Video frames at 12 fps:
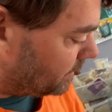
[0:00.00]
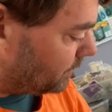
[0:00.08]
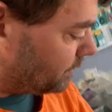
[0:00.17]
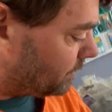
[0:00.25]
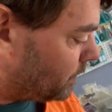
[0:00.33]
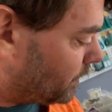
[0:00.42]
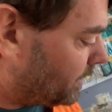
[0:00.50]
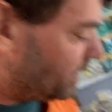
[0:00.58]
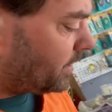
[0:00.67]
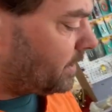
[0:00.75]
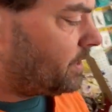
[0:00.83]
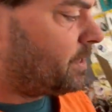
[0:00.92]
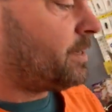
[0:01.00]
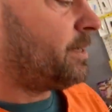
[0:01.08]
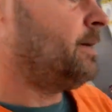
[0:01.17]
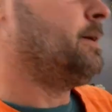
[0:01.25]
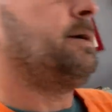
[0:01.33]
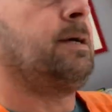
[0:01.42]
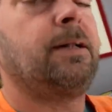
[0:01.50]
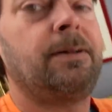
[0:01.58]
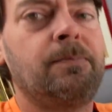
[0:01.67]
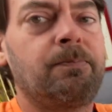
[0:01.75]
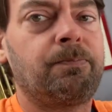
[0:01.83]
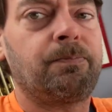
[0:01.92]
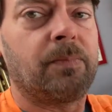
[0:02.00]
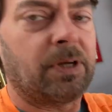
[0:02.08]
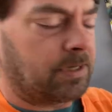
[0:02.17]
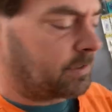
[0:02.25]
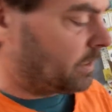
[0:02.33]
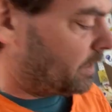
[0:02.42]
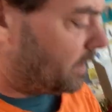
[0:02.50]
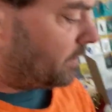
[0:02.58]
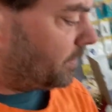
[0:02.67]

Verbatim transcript: this quick because a lot